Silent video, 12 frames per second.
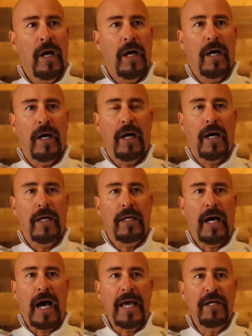
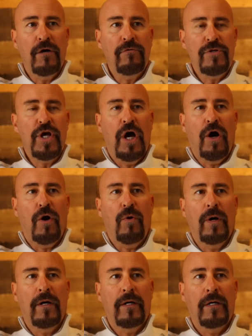I don't
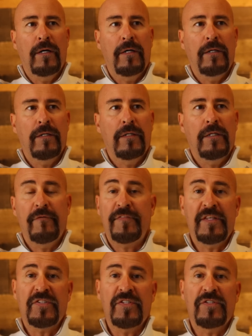know if
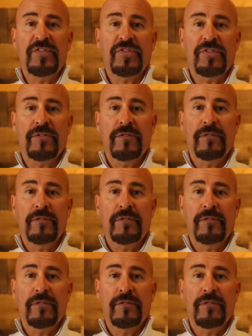this is